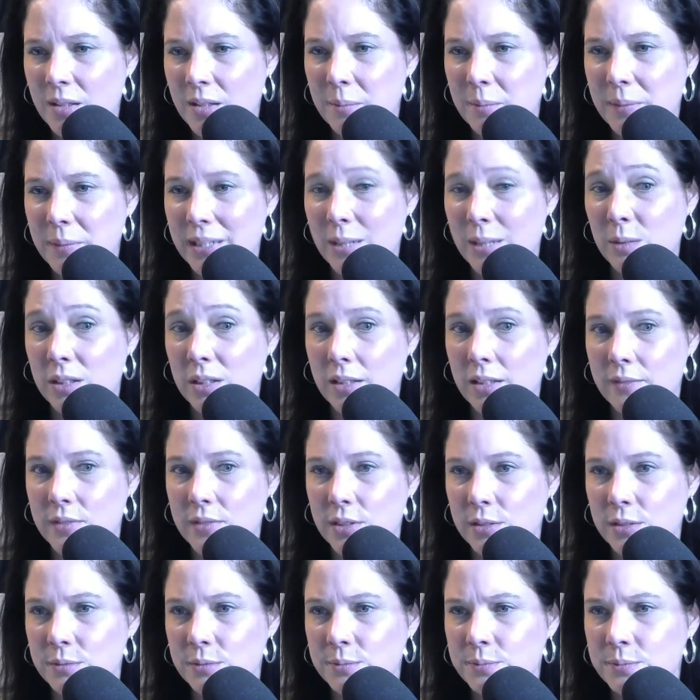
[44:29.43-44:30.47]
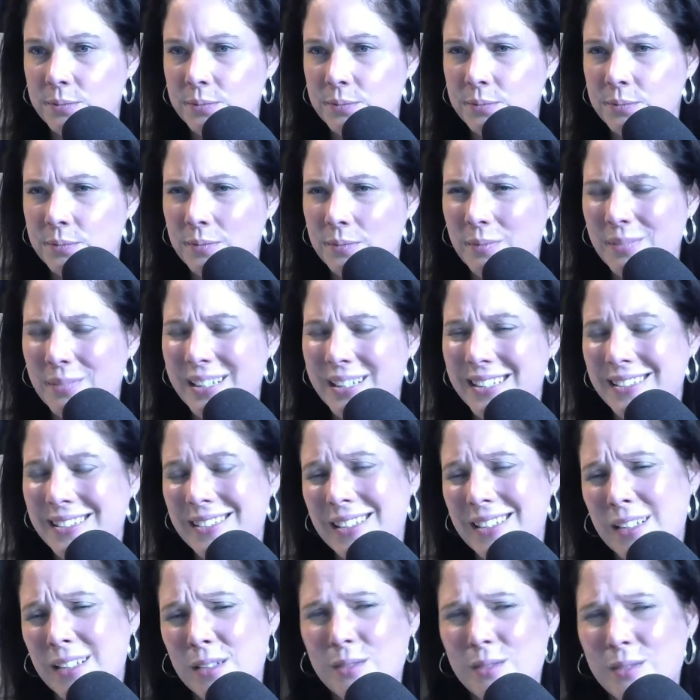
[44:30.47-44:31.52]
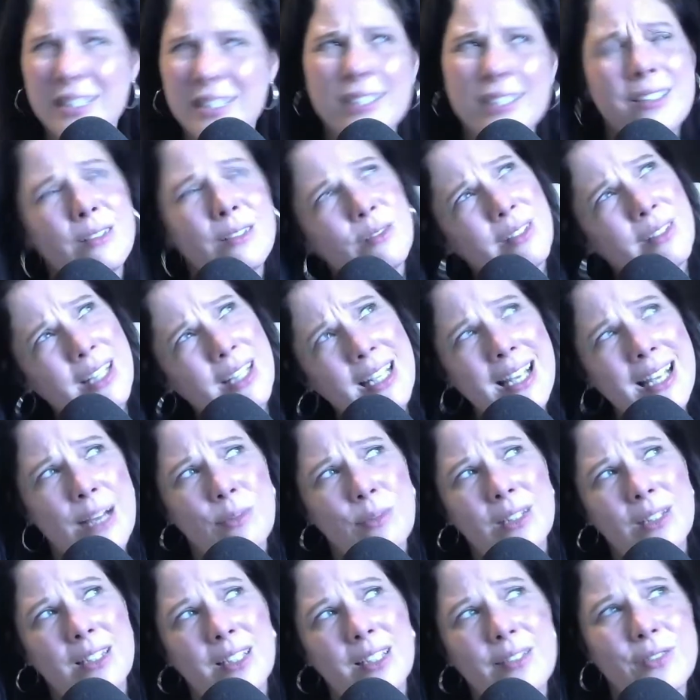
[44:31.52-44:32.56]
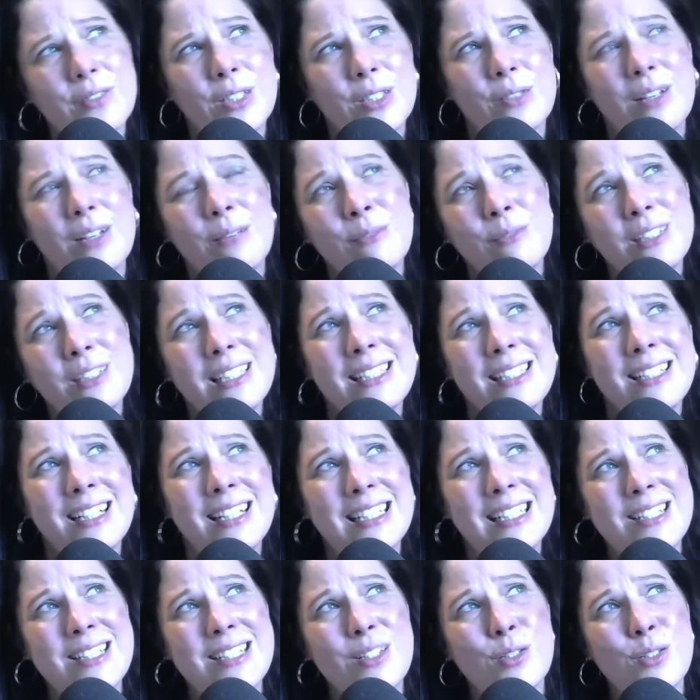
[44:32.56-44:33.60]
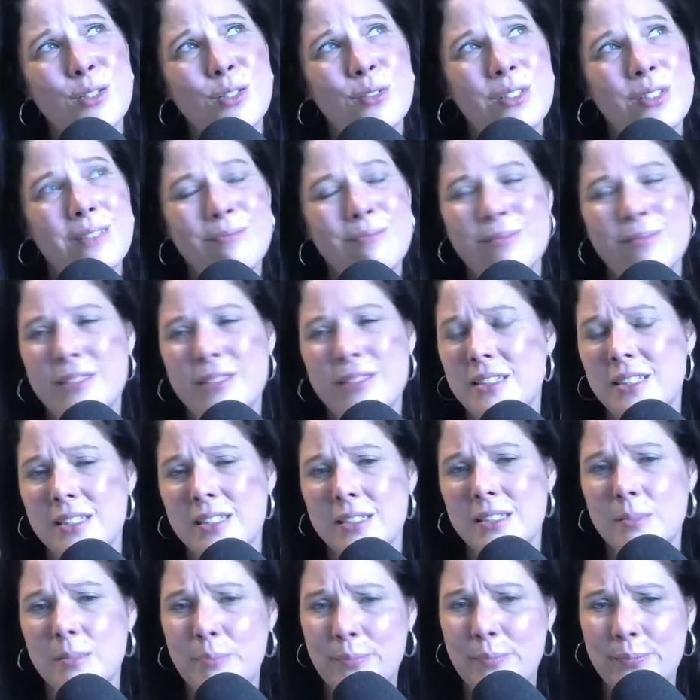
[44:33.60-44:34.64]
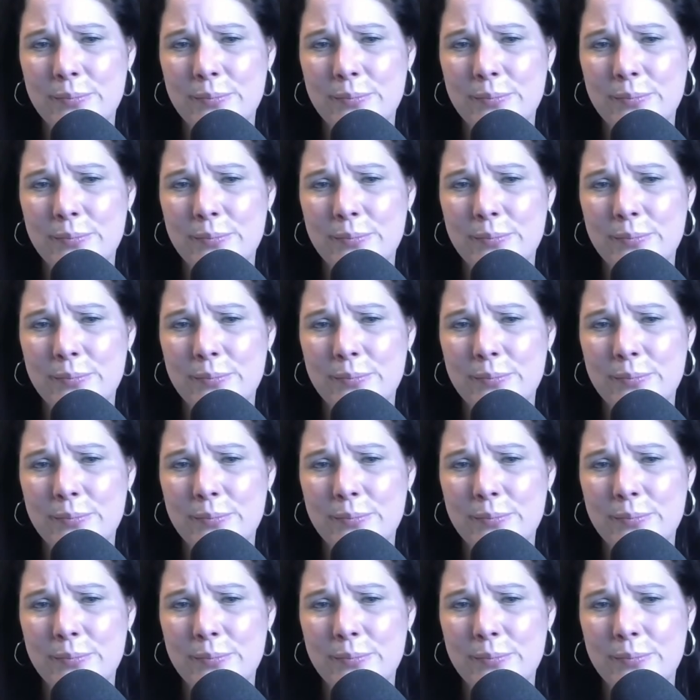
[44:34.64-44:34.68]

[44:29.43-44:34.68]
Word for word: But I would love to. But no, I don't think I would love to. I'm really not into just